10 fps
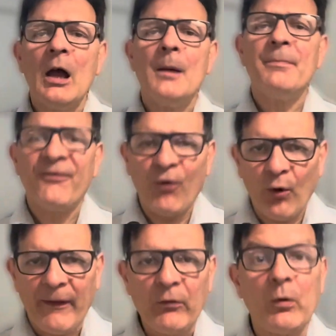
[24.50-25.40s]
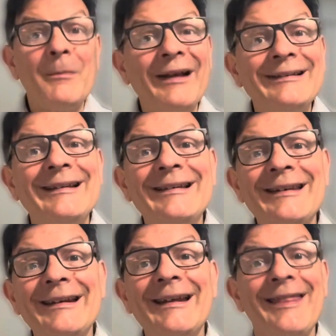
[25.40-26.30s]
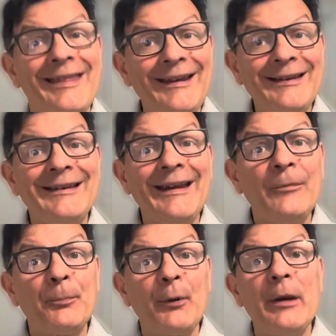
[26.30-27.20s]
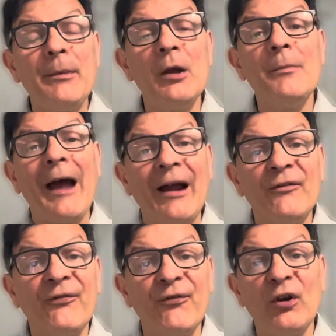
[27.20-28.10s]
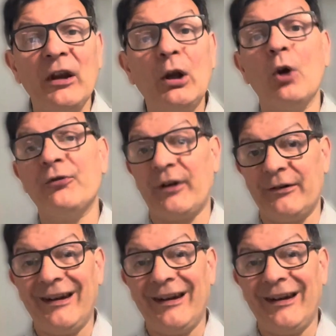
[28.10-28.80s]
Before this, we must consider this is premium and free content.